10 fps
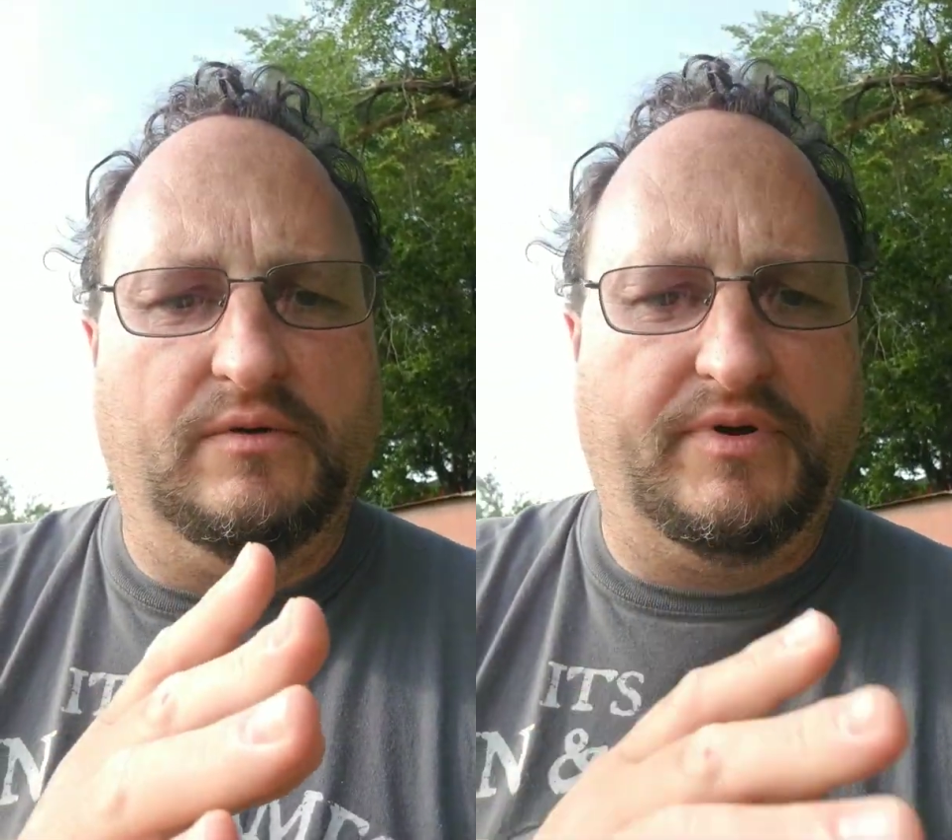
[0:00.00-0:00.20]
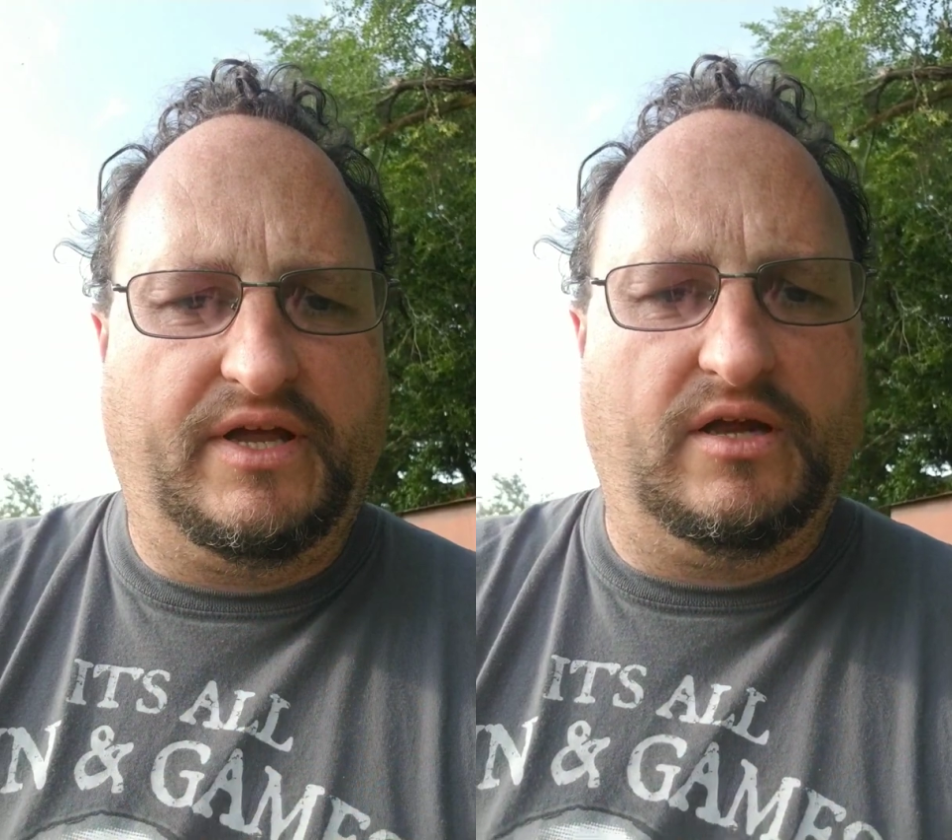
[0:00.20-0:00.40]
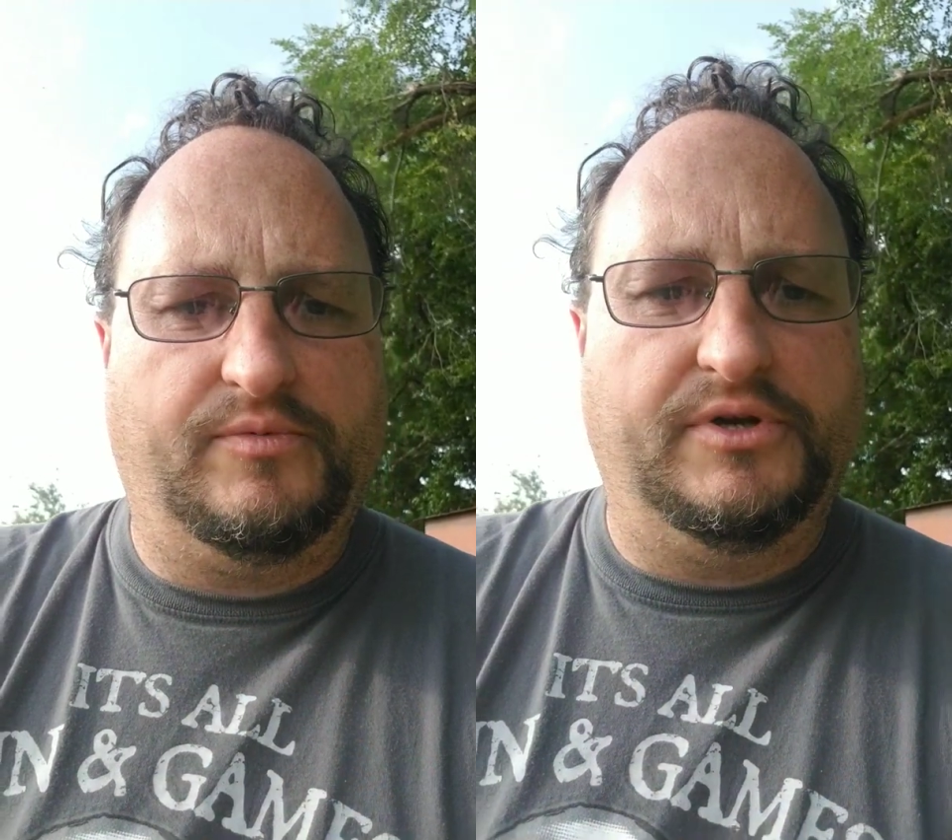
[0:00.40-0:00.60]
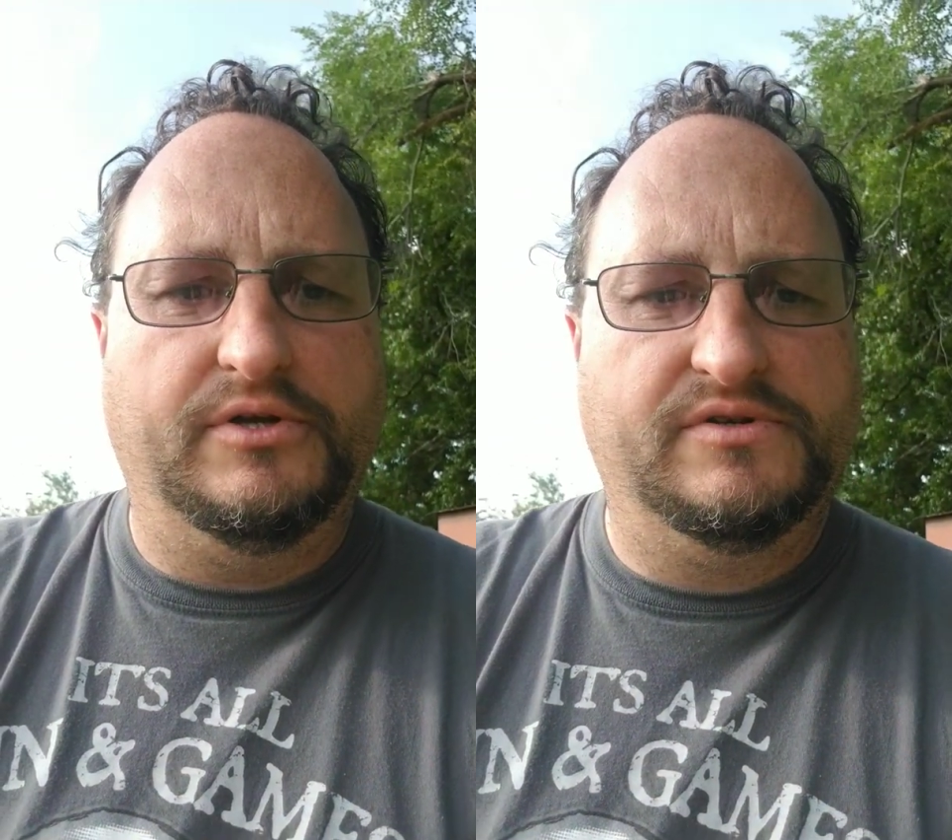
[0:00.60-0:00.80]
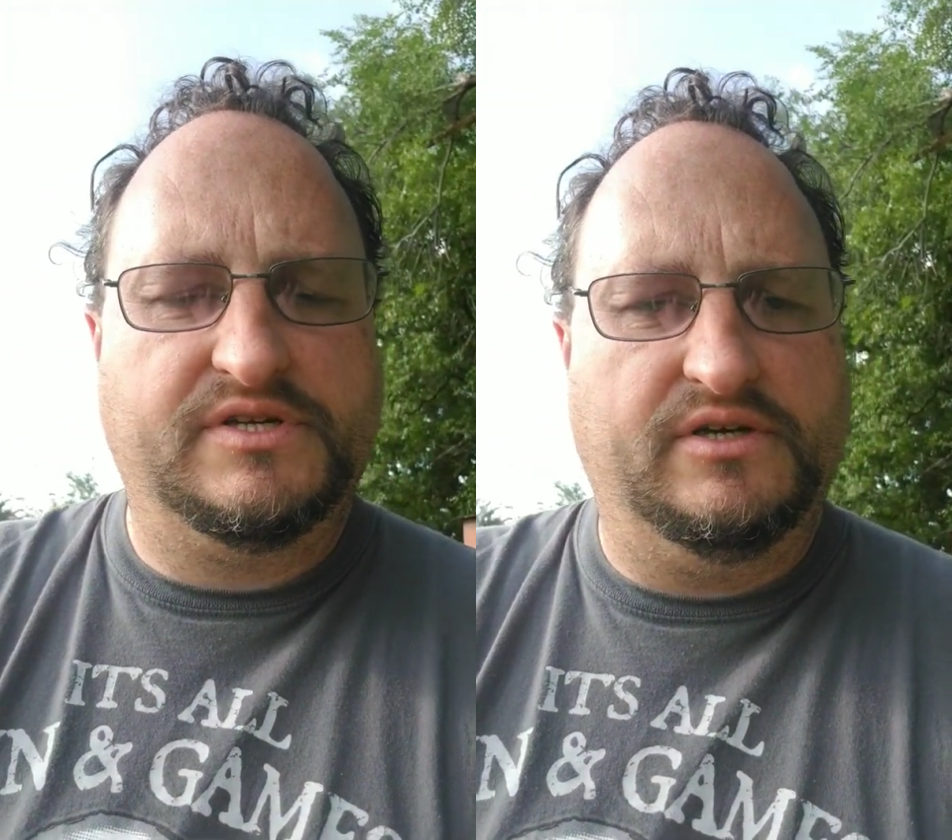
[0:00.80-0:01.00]
picking up a
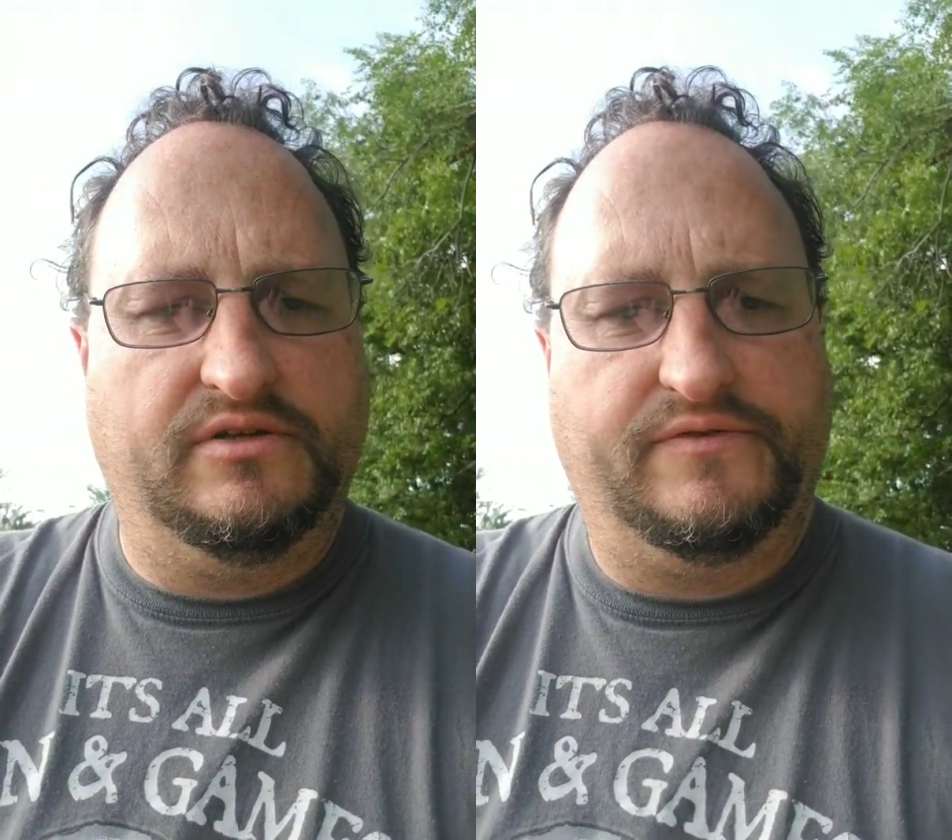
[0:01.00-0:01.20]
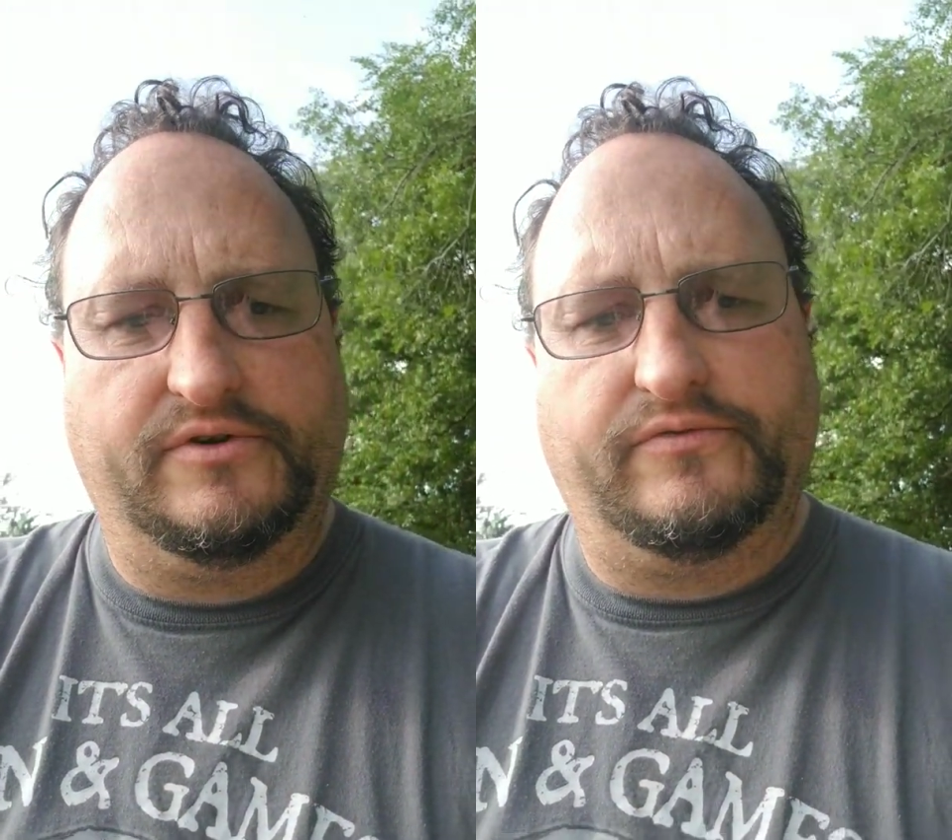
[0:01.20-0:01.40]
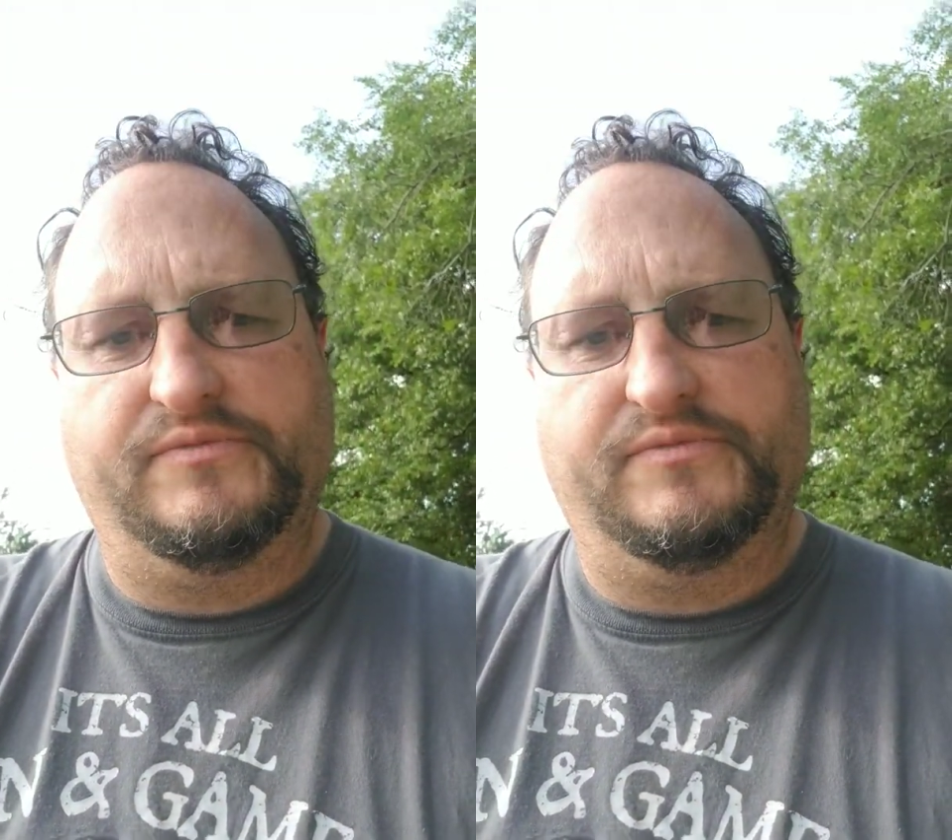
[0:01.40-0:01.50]
new skill, if you're from